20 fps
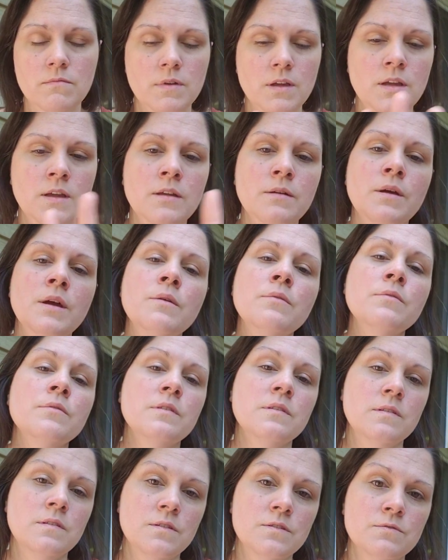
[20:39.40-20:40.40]
it was
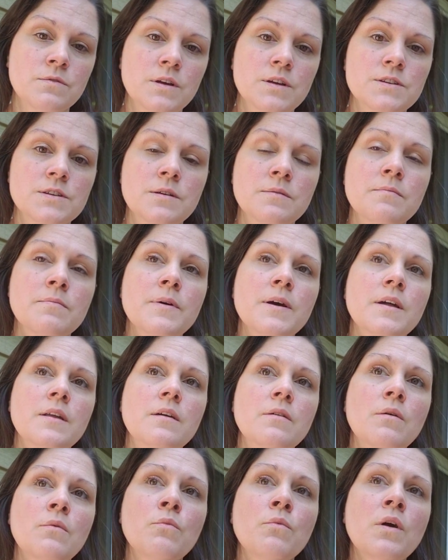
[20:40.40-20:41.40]
a situation, but
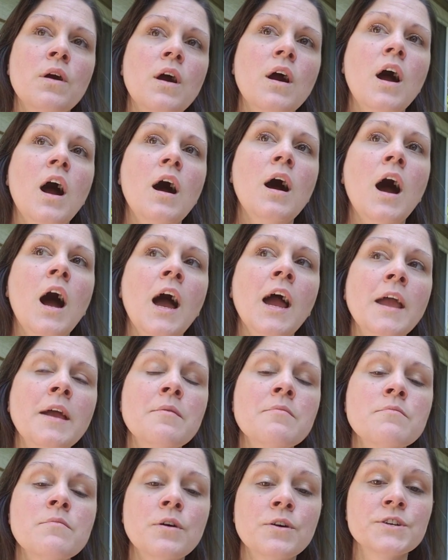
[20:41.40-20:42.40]
where I
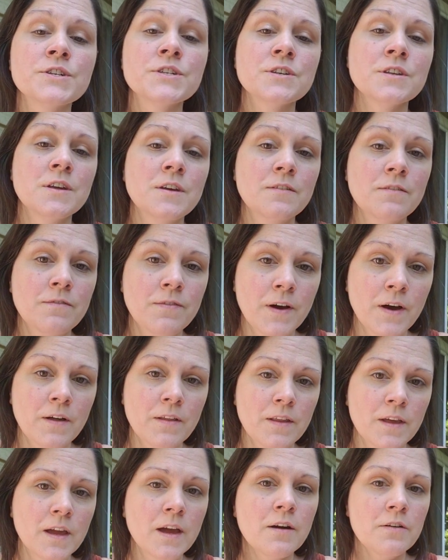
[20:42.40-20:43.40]
emotionally felt
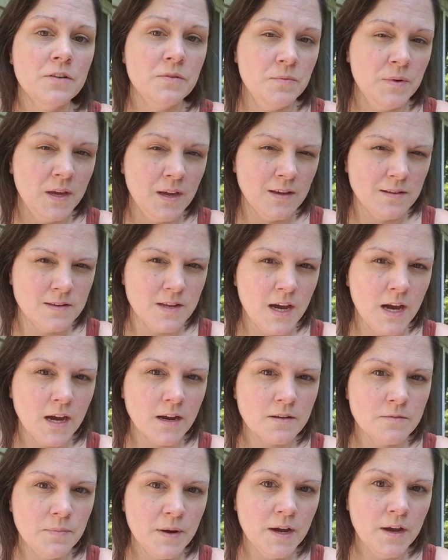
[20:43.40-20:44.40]
like I was being
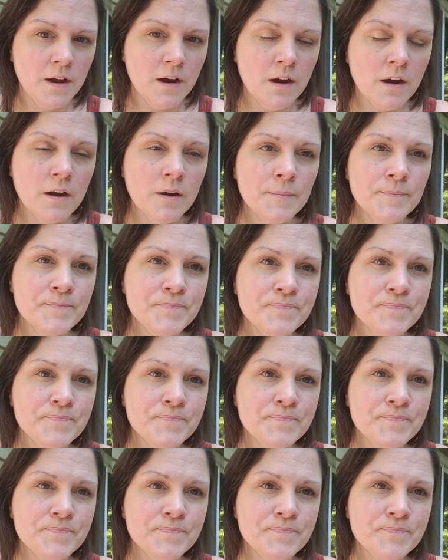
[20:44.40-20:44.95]
attacked by her,